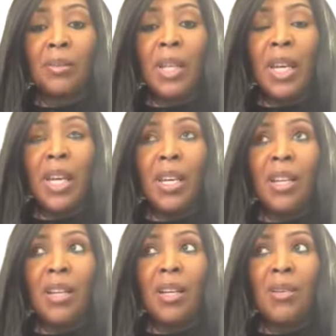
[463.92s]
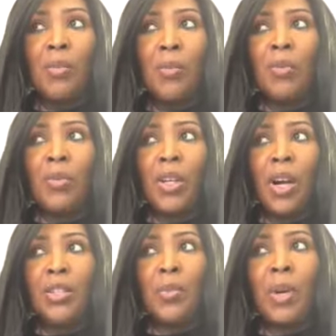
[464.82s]
And with
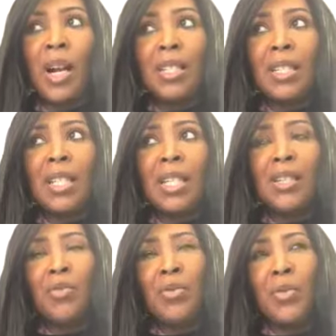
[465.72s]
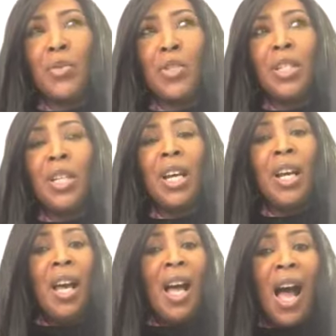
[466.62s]
regards to where I see it in the future,
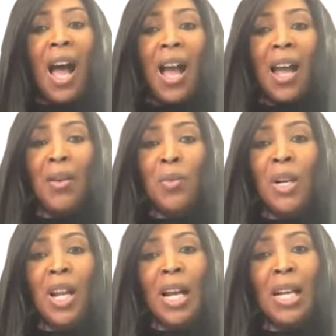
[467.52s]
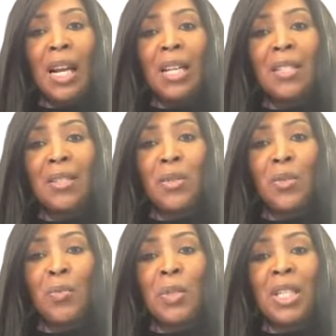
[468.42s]
I want Icons
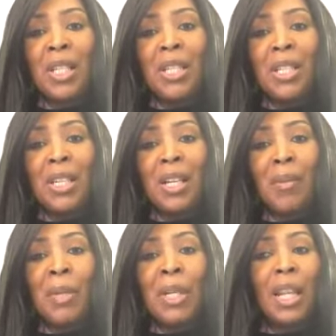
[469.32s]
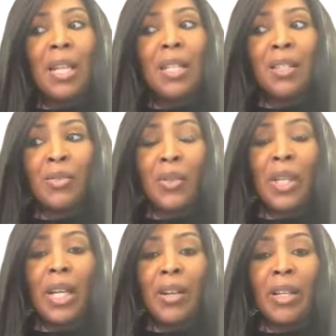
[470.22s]
to be in a lot of
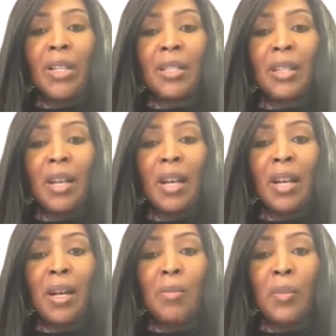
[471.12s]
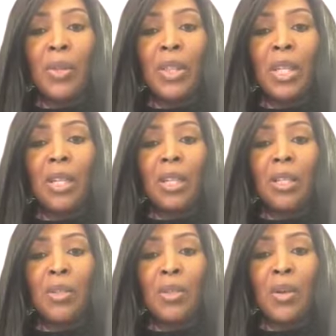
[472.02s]
different areas
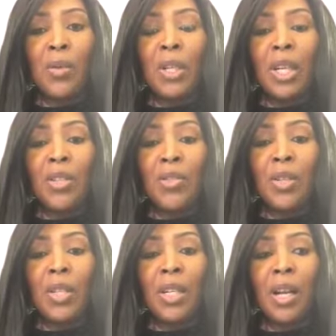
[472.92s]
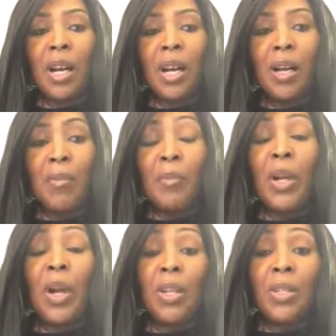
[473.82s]
within, the country,
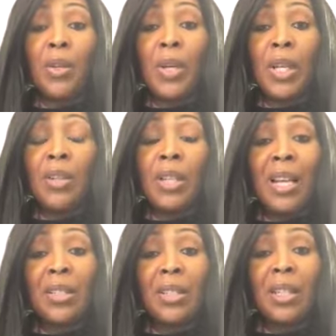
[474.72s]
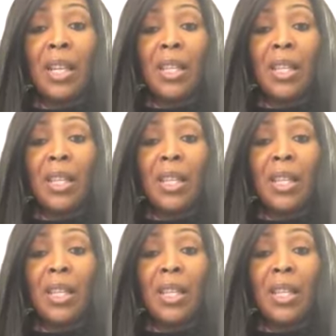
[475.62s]
but also internationally.